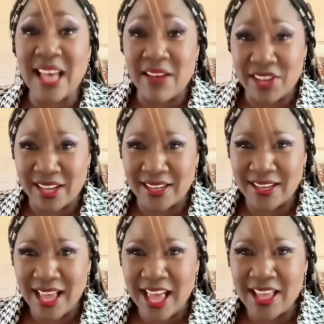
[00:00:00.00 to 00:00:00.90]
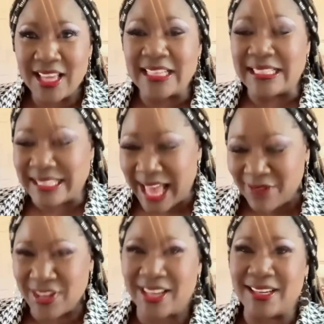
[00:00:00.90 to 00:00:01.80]
Hang on.
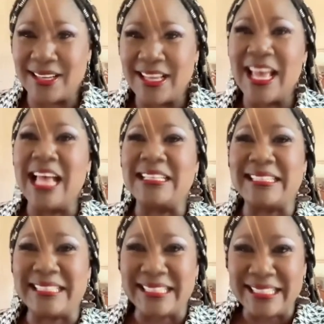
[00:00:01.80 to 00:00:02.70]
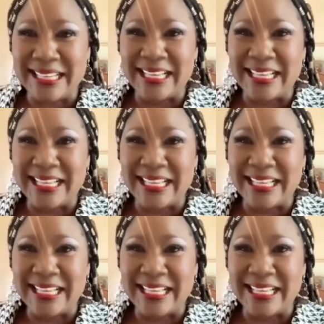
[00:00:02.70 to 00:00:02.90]
Seven. You mean